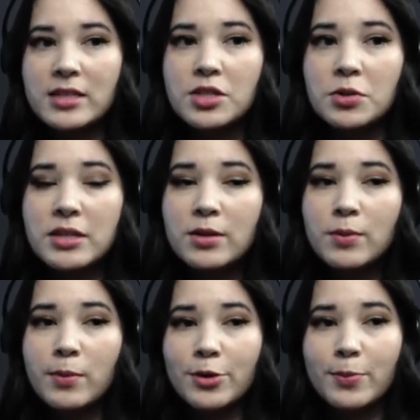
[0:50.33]
So here we
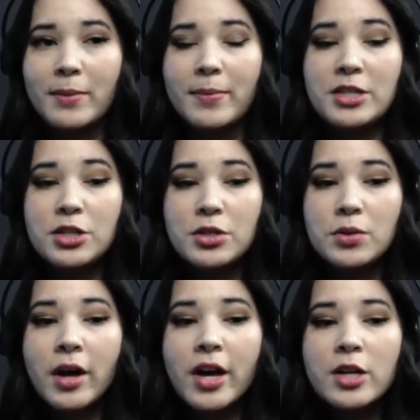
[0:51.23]
multiplied by
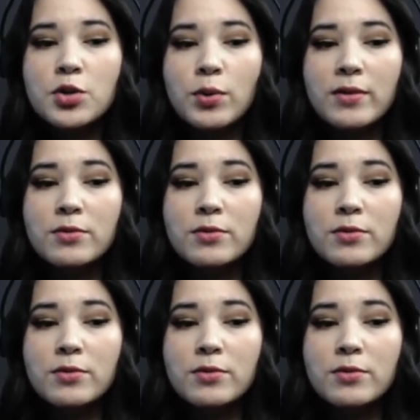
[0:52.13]
2, so we have